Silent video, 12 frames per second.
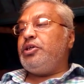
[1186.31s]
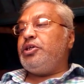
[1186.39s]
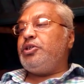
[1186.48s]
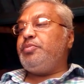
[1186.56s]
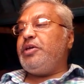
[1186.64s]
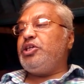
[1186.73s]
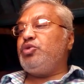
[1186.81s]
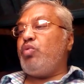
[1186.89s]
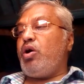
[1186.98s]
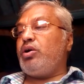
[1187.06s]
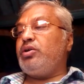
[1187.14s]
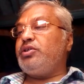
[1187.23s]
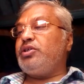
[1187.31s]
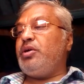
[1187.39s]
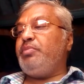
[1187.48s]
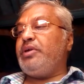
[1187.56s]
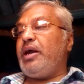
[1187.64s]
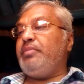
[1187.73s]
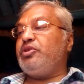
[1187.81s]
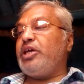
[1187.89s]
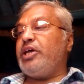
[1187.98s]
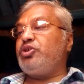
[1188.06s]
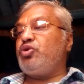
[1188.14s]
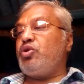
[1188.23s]
Spacewalk. Sometimes
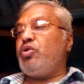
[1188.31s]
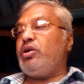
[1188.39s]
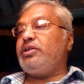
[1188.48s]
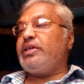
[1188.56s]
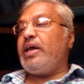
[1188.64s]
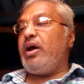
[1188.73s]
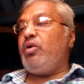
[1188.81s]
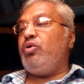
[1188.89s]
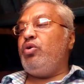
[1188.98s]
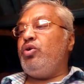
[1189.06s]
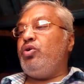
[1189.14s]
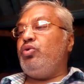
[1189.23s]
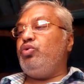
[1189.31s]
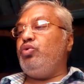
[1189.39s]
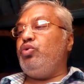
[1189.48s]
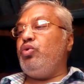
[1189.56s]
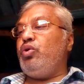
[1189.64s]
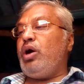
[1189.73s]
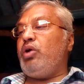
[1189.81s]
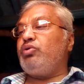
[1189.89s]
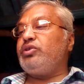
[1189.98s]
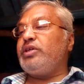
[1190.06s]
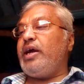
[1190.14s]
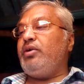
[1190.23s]
astronauts have to go
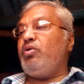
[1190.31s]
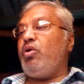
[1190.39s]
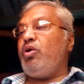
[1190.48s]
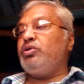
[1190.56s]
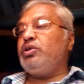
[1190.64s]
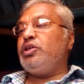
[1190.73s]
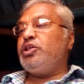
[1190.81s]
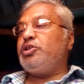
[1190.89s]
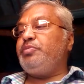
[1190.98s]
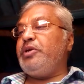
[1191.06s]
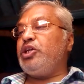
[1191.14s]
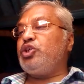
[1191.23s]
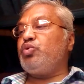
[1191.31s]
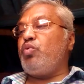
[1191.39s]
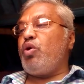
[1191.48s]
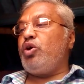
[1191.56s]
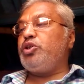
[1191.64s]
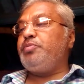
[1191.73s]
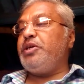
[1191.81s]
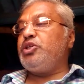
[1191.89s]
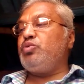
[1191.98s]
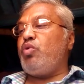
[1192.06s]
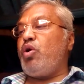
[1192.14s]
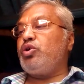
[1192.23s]
outside on
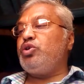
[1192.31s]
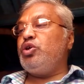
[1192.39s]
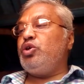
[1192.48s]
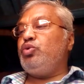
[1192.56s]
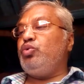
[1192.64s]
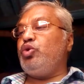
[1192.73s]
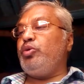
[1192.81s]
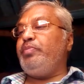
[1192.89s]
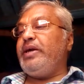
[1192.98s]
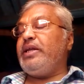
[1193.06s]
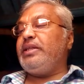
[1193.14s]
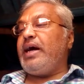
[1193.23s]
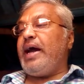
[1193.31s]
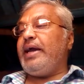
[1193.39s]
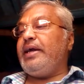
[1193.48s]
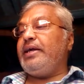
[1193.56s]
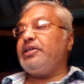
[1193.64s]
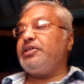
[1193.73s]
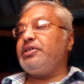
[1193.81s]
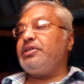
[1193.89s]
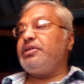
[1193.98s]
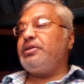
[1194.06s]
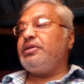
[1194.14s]
spacewalks to repair the ISS.